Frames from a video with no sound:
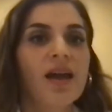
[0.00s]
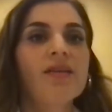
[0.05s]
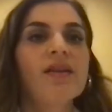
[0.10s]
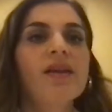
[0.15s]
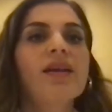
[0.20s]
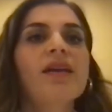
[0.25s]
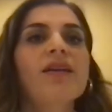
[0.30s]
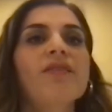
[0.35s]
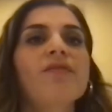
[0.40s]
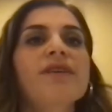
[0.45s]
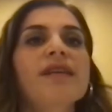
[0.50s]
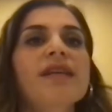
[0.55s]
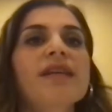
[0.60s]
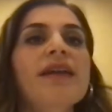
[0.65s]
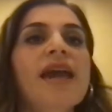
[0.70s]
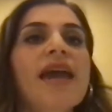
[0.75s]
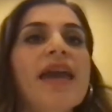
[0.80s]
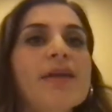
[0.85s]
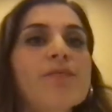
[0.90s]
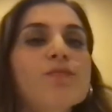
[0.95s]

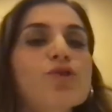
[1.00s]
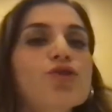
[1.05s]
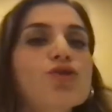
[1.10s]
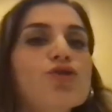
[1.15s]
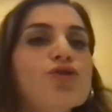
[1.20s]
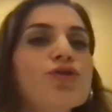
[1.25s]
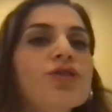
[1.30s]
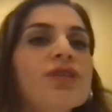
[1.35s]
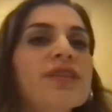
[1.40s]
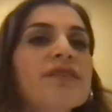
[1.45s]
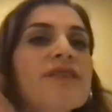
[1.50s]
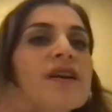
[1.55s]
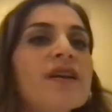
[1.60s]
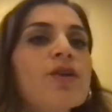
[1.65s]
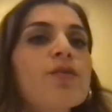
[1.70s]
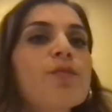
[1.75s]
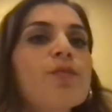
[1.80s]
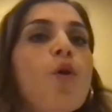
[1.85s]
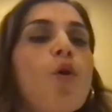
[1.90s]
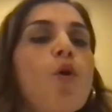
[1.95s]
We aim to
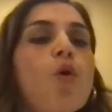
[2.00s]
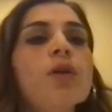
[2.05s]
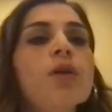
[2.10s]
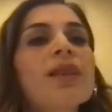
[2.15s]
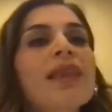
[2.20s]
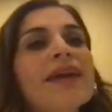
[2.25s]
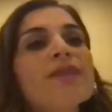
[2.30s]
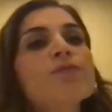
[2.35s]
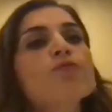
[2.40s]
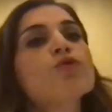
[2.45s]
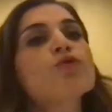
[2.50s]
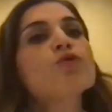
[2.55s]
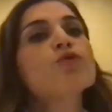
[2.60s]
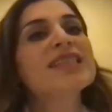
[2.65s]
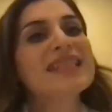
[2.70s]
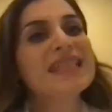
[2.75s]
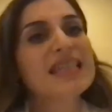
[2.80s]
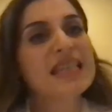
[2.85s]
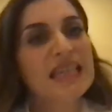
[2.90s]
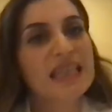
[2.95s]
develop all language
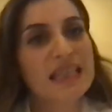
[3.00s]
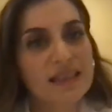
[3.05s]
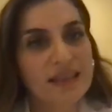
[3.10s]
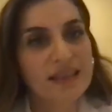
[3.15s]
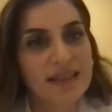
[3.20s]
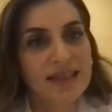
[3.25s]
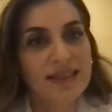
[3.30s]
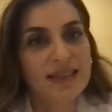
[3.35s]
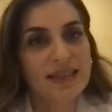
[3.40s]
skills